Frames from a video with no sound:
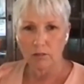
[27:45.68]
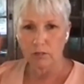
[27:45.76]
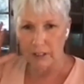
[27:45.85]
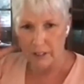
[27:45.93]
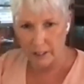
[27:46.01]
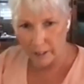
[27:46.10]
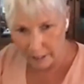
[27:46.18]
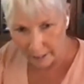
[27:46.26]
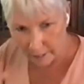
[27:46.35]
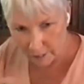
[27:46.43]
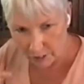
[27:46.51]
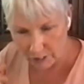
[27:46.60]
Read the
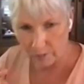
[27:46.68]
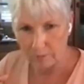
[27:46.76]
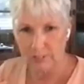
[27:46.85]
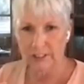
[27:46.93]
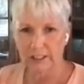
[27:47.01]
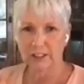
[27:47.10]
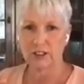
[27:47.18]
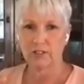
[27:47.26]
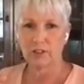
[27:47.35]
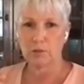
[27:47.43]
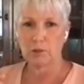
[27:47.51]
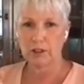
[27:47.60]
angel section
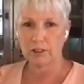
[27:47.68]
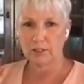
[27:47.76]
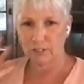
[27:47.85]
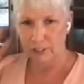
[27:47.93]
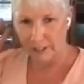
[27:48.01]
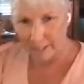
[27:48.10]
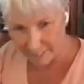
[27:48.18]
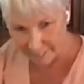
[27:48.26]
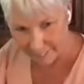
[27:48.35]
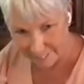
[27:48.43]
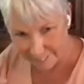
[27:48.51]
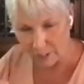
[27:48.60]
of your book. Read
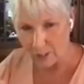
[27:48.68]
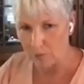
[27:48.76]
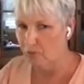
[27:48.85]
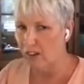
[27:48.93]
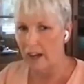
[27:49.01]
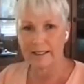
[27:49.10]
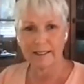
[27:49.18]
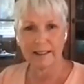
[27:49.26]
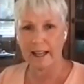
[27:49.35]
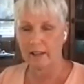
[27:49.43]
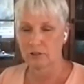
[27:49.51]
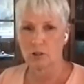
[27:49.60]
the angel.
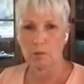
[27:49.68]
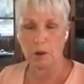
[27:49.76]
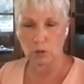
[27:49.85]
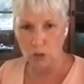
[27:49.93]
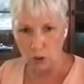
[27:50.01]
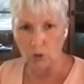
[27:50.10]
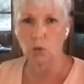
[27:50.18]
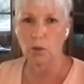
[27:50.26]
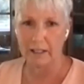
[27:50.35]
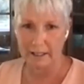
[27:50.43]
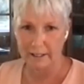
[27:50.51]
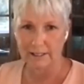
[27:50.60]
Finally, after about 2
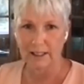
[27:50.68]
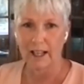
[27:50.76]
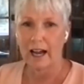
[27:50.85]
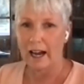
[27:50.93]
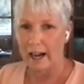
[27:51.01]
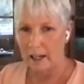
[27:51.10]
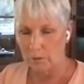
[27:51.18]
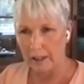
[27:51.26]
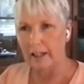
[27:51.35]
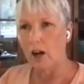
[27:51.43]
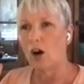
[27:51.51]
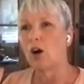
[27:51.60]
weeks, I'm
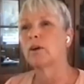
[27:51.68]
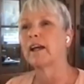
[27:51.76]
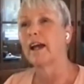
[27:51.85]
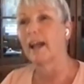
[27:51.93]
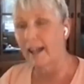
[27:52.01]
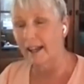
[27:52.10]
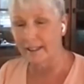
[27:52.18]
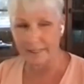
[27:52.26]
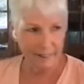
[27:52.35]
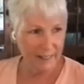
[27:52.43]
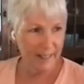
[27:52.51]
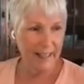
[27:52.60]
like,
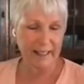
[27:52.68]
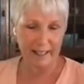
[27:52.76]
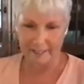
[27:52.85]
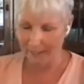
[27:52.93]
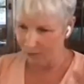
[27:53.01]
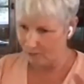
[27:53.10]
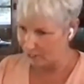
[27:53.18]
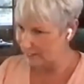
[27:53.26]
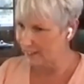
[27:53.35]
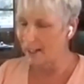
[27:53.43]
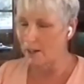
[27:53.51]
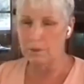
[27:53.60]
okay. And I
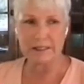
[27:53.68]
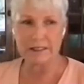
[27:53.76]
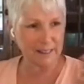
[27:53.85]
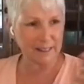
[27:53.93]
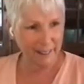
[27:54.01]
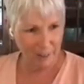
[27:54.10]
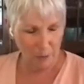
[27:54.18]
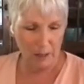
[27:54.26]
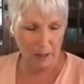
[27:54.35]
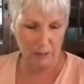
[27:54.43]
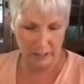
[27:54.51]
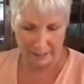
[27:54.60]
fix a cup of tea. I go
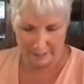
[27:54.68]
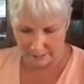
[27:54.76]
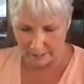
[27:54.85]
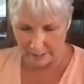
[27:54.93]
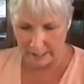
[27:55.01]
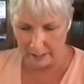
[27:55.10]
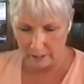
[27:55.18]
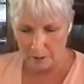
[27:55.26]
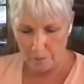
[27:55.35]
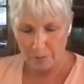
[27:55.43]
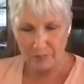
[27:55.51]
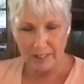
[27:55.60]
out, I sit
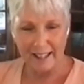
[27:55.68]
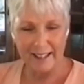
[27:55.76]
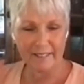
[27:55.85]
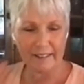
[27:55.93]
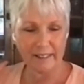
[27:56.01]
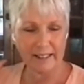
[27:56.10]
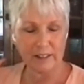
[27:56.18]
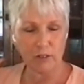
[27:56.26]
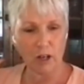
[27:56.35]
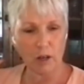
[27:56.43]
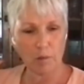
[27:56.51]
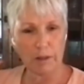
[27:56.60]
down, and then they
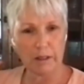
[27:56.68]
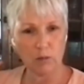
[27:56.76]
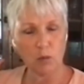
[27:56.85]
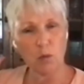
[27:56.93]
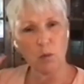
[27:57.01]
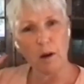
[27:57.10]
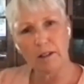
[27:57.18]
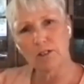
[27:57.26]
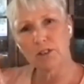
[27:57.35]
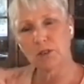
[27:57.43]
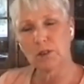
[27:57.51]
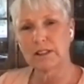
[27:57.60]
drop in, why
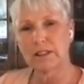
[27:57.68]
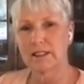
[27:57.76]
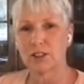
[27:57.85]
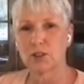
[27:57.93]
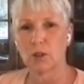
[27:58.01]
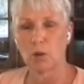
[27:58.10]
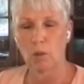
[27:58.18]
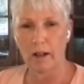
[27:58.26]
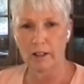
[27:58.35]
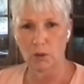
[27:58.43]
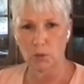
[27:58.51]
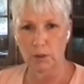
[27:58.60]
don't you listen to it
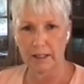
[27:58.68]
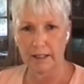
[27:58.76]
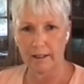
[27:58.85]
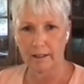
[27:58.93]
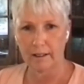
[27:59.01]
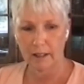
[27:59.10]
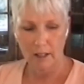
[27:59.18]
while you read it?